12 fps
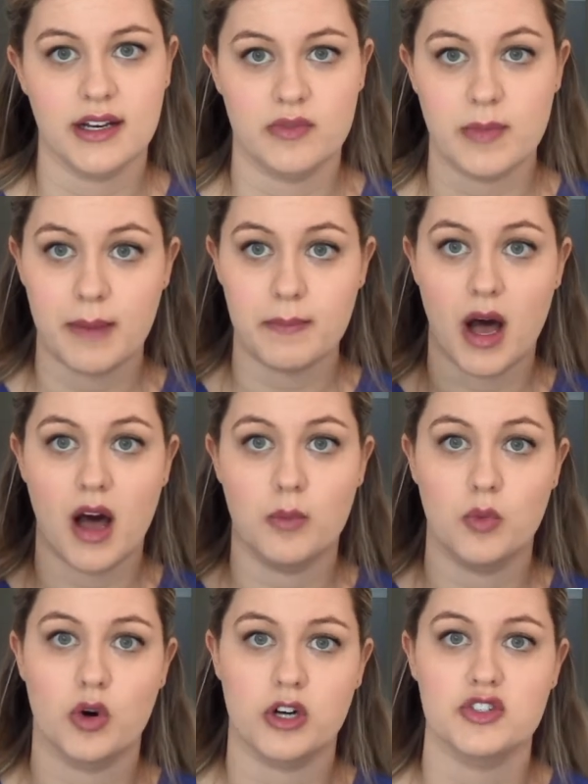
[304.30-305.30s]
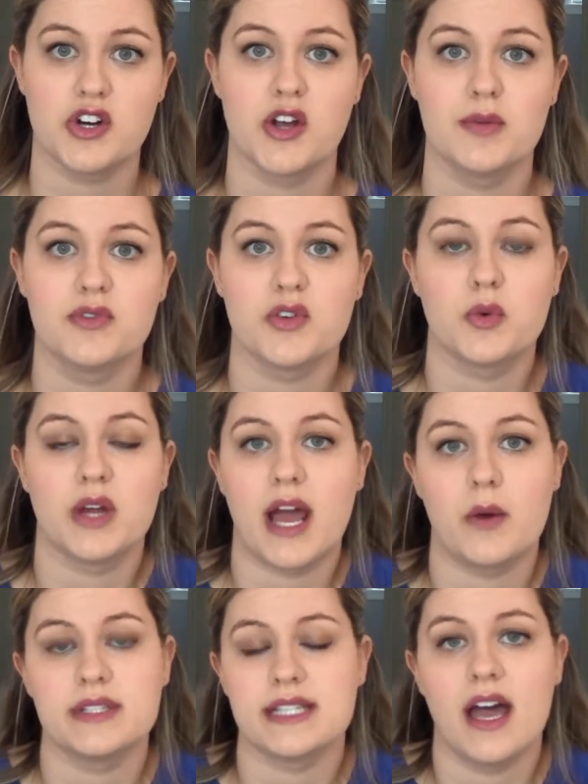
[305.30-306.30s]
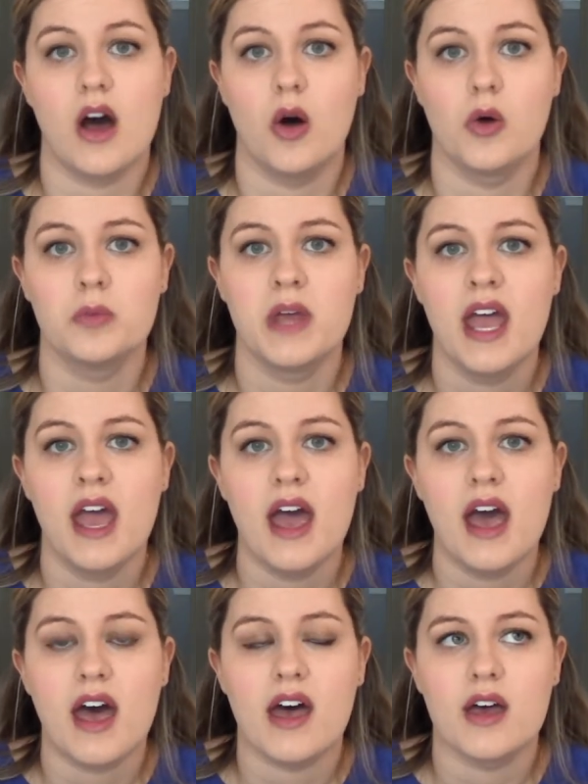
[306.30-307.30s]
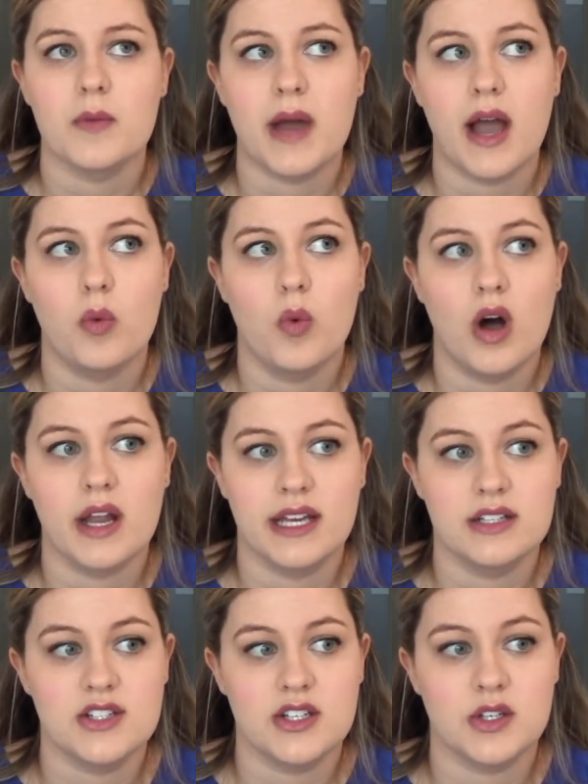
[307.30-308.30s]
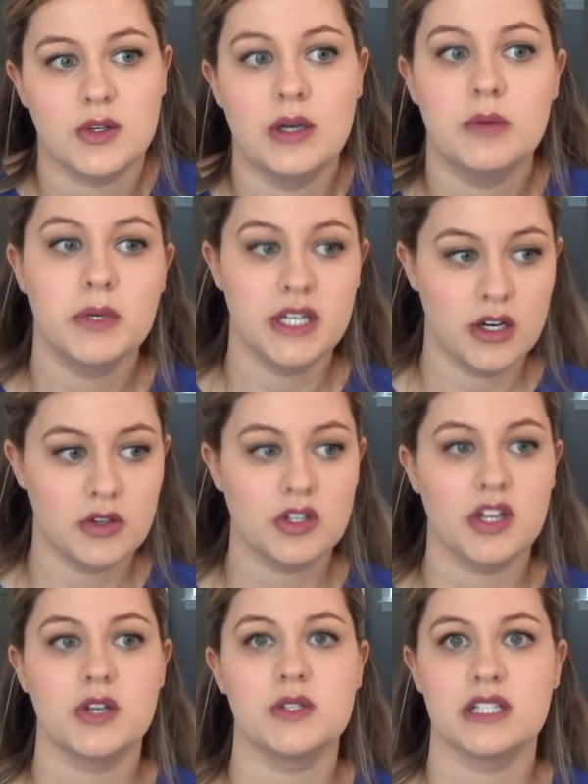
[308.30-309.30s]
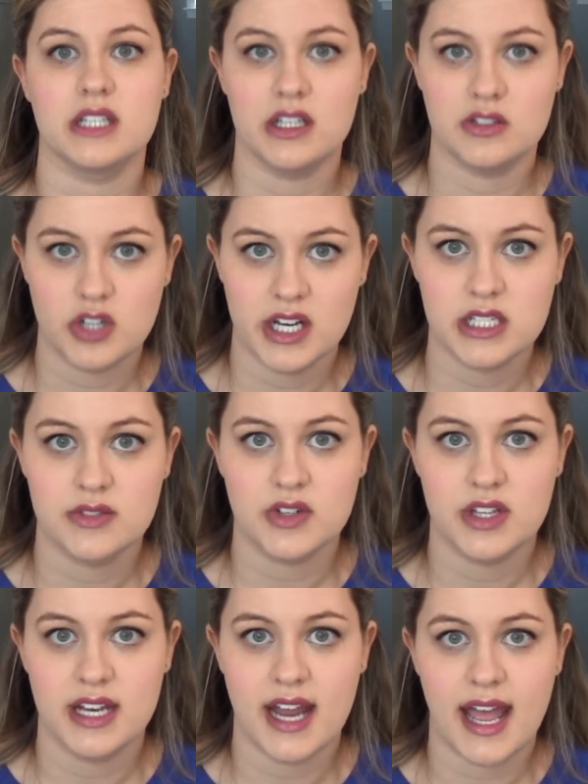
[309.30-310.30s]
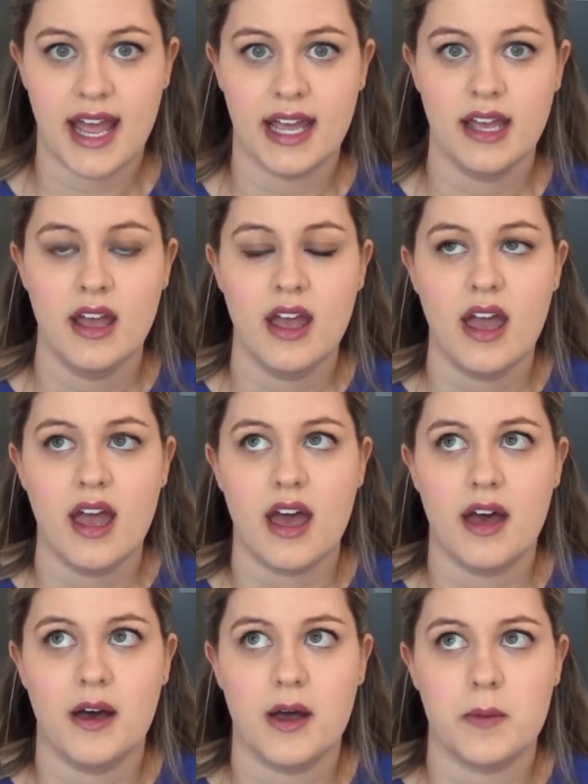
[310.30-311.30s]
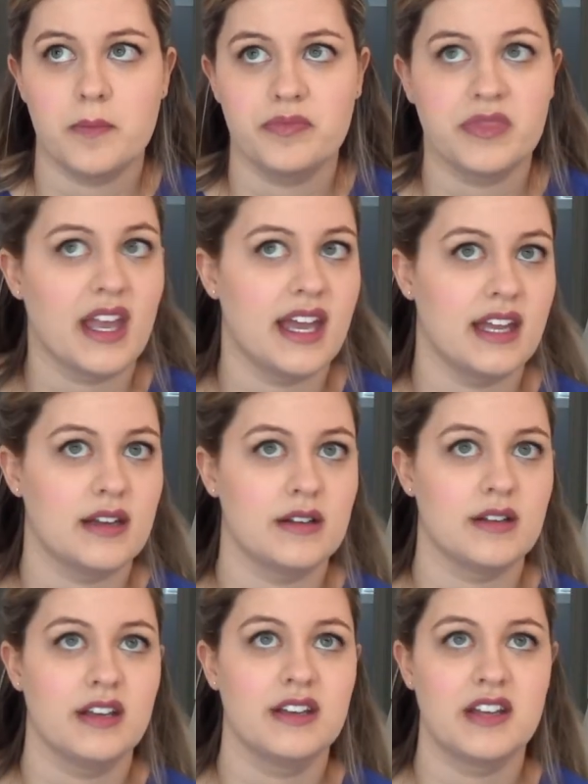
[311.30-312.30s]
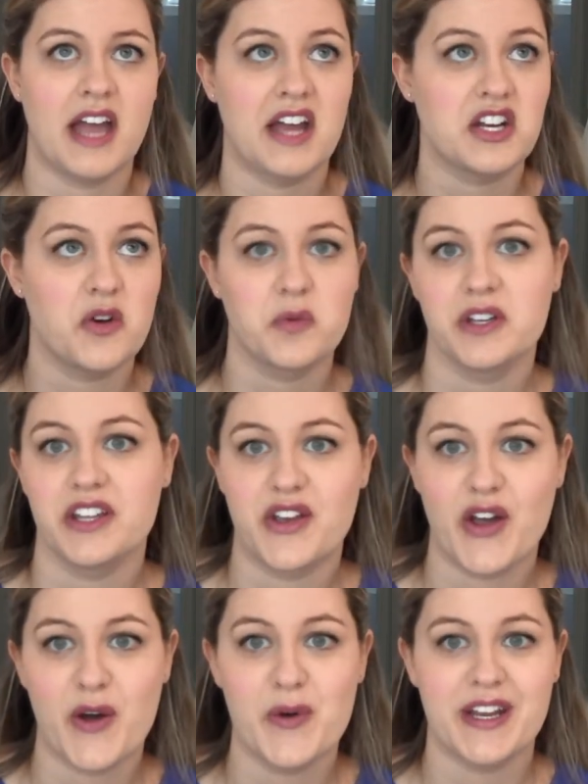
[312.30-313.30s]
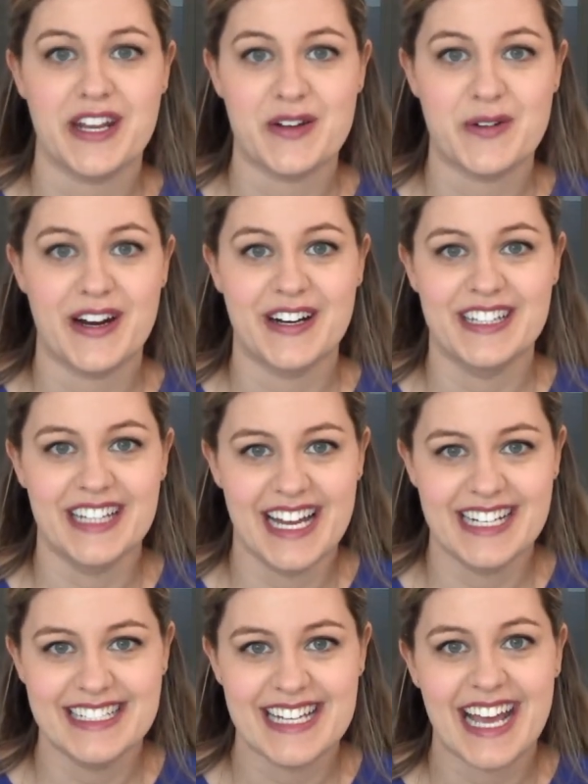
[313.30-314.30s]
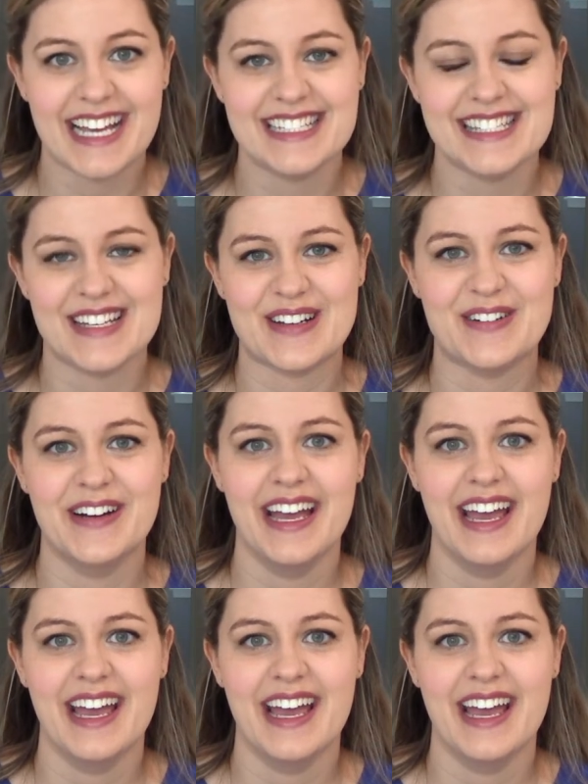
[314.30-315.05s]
of my mom wardrobe for when I was at home. I wanted to put on clothes and get dressed for the day, and I don't really go anywhere a lot of days, so